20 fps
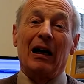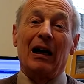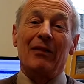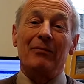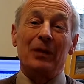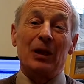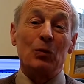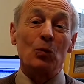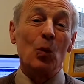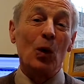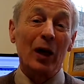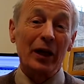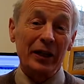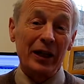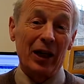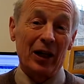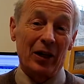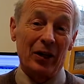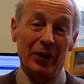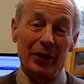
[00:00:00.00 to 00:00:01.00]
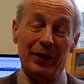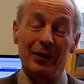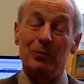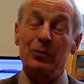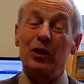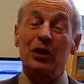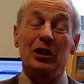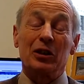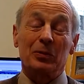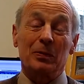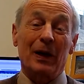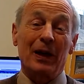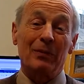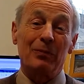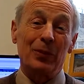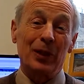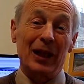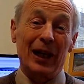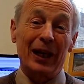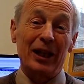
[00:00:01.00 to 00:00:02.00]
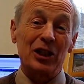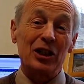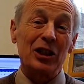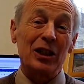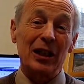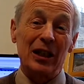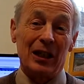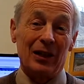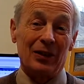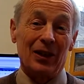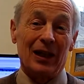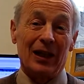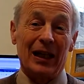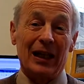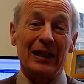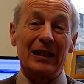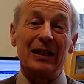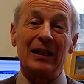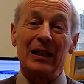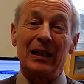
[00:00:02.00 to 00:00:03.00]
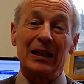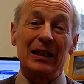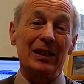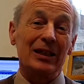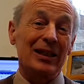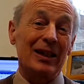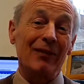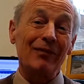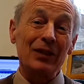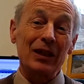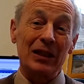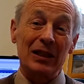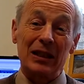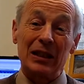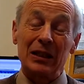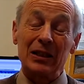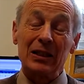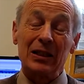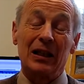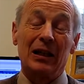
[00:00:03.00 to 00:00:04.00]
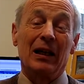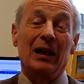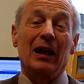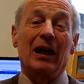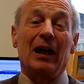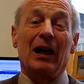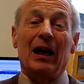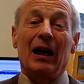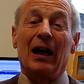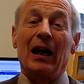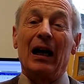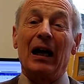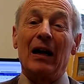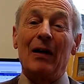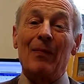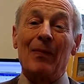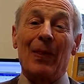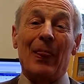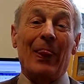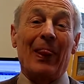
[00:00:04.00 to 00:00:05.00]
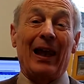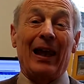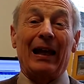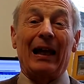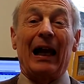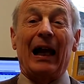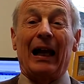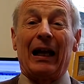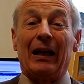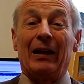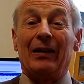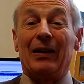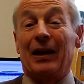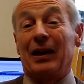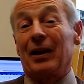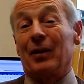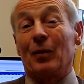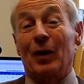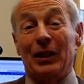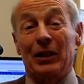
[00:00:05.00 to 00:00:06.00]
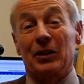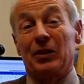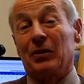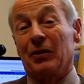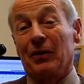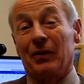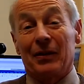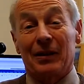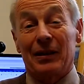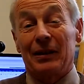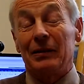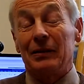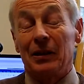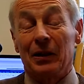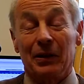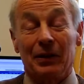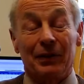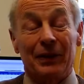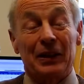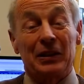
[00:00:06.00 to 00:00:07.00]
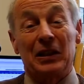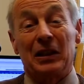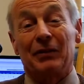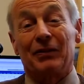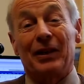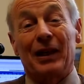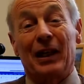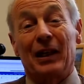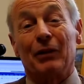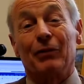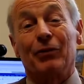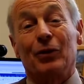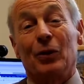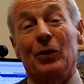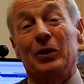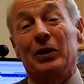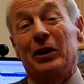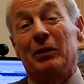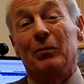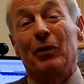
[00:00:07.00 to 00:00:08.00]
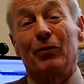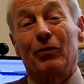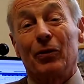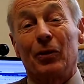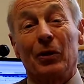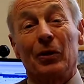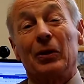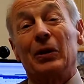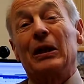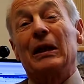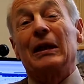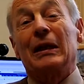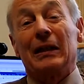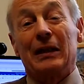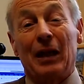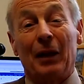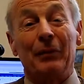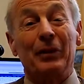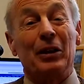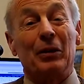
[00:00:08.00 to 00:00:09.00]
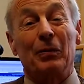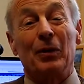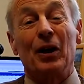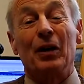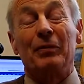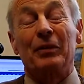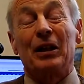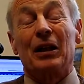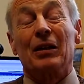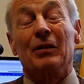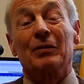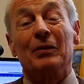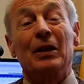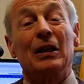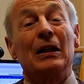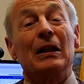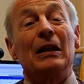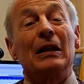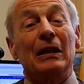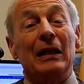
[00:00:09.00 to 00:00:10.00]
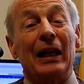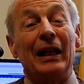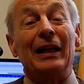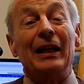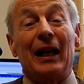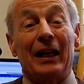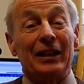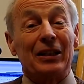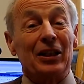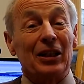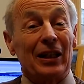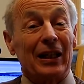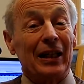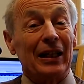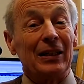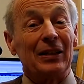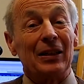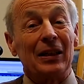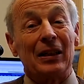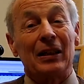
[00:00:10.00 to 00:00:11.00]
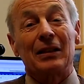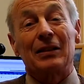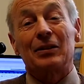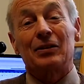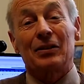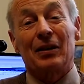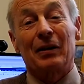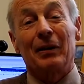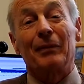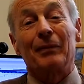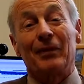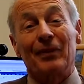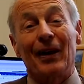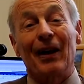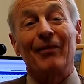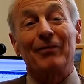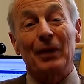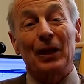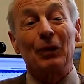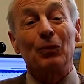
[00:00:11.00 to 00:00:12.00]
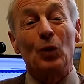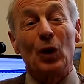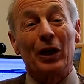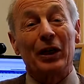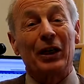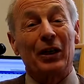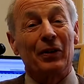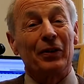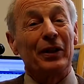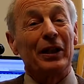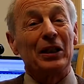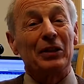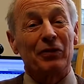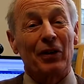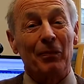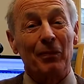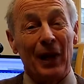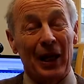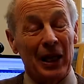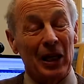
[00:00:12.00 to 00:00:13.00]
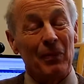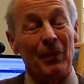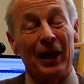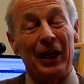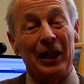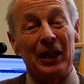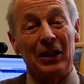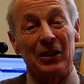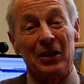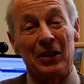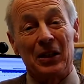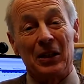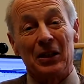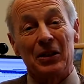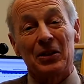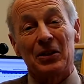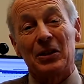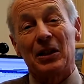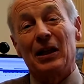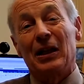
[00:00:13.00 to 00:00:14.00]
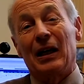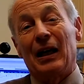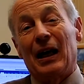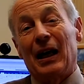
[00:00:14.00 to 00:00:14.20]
I've been working on them since my PhD in the 1970s. Um, and then I went to the University of California before coming to Birmingham in 1980. And so I've, I've been working on these for many, many years.